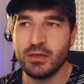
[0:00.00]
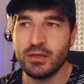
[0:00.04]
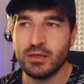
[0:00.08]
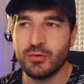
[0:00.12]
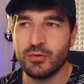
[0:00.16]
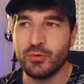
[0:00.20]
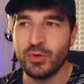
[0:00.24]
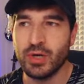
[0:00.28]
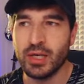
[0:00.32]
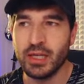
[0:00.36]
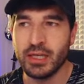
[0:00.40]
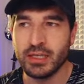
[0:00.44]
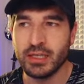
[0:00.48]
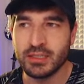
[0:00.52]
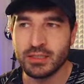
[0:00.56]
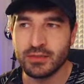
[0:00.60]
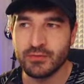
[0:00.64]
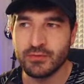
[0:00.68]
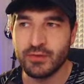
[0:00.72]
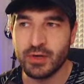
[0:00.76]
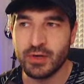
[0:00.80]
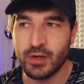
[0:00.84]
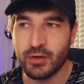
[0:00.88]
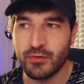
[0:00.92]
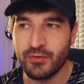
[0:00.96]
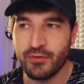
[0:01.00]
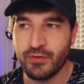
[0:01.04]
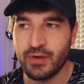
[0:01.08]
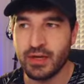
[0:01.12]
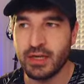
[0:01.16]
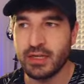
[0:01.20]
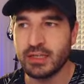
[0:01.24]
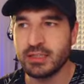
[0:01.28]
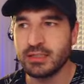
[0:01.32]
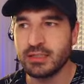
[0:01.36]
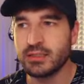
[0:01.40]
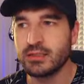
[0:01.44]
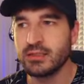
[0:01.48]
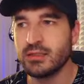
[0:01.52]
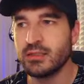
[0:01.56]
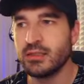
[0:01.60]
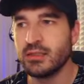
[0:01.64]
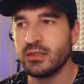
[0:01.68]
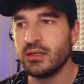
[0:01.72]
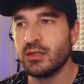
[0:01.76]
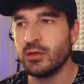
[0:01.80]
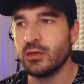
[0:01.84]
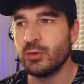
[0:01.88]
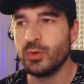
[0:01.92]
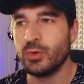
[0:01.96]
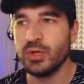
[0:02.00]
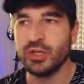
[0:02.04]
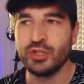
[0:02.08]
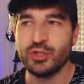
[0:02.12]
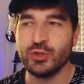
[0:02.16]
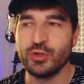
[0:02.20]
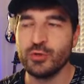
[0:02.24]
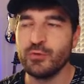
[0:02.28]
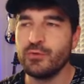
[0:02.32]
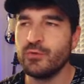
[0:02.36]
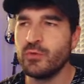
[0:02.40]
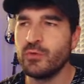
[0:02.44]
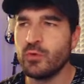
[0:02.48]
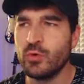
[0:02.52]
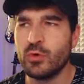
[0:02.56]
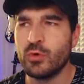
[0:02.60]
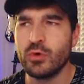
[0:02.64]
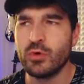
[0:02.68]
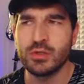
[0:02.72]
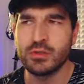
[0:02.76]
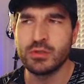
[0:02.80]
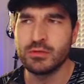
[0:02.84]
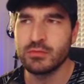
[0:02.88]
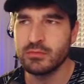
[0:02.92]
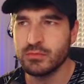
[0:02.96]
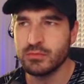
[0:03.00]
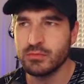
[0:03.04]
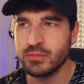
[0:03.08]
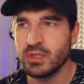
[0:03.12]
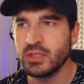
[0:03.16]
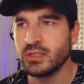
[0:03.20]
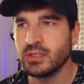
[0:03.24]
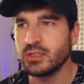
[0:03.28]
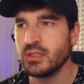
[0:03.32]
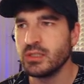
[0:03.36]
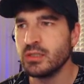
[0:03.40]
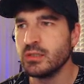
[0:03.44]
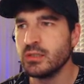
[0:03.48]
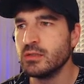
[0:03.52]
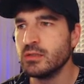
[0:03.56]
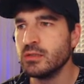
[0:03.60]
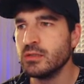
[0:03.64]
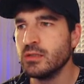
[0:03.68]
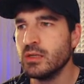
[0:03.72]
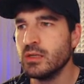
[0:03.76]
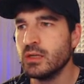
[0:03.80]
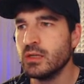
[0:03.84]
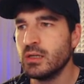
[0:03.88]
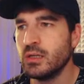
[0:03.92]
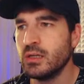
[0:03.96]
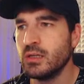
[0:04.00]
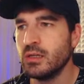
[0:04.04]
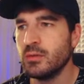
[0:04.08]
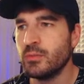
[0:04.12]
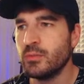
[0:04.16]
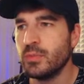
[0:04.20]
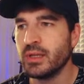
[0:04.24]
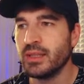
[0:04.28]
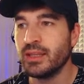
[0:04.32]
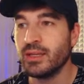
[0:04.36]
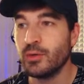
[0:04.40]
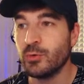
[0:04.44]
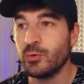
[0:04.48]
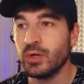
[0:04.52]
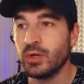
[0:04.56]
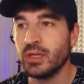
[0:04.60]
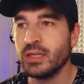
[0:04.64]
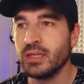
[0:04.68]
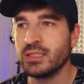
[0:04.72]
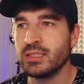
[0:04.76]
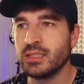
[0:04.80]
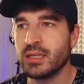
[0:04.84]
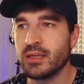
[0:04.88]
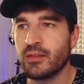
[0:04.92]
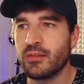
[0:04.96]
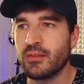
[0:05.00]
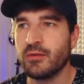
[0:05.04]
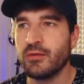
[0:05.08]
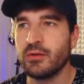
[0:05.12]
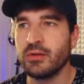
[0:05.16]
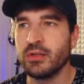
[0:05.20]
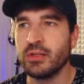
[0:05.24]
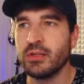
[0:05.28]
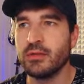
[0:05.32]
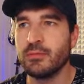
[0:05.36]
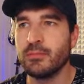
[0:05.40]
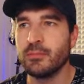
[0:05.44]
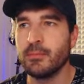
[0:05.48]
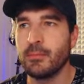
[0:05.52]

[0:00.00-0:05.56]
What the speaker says: Release very fast, ratio 4, it's good, but the release at 30.